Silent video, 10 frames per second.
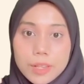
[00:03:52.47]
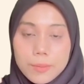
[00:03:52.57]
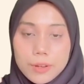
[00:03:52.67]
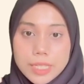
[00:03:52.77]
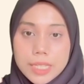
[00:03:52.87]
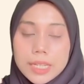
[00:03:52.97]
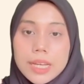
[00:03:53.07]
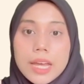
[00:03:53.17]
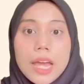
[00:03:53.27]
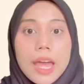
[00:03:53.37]
the poster,
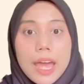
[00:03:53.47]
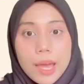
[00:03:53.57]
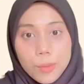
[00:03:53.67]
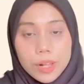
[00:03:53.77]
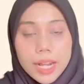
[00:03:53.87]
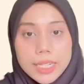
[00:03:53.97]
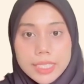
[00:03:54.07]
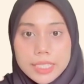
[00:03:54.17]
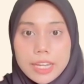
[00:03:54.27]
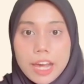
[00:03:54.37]

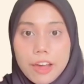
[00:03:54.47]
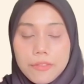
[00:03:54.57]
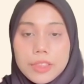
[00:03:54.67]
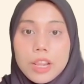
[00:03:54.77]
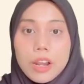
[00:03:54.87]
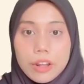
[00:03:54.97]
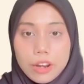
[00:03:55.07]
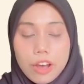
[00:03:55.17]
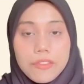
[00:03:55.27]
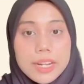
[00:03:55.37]
hemoculture have a lot
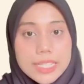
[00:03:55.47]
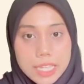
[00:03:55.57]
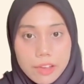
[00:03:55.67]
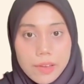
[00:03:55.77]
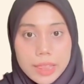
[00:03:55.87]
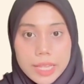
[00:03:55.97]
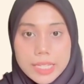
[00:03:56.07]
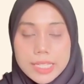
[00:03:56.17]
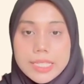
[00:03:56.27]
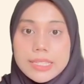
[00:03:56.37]
of
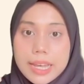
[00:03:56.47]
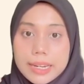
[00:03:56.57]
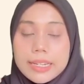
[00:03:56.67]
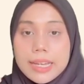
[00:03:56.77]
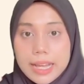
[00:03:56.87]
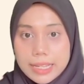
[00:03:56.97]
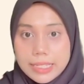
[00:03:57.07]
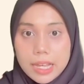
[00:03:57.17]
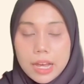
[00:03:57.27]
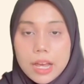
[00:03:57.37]
disadvantages than the
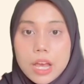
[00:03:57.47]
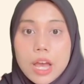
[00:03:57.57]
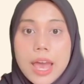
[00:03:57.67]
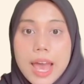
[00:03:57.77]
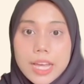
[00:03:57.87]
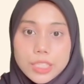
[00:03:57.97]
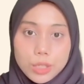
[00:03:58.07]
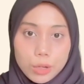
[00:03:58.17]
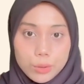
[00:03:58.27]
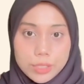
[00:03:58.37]
ELISA. As
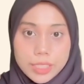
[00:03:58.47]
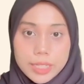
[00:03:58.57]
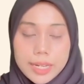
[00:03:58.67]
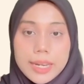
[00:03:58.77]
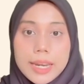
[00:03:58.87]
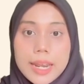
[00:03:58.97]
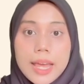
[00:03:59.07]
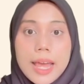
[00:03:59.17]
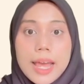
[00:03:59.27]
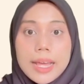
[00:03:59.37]
conclusion,
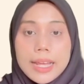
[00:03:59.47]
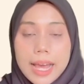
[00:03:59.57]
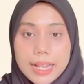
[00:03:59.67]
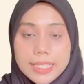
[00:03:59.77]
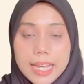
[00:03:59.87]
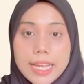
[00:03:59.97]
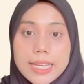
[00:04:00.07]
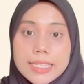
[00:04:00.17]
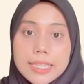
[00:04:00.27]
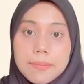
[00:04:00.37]
ELISA
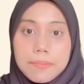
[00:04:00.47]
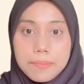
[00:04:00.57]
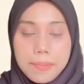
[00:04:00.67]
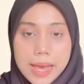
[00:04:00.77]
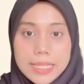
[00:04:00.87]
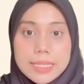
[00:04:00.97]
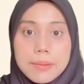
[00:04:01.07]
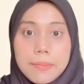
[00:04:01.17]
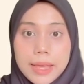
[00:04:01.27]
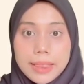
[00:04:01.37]
is the best
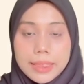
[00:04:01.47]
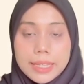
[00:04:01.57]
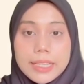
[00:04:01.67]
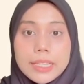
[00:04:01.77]
method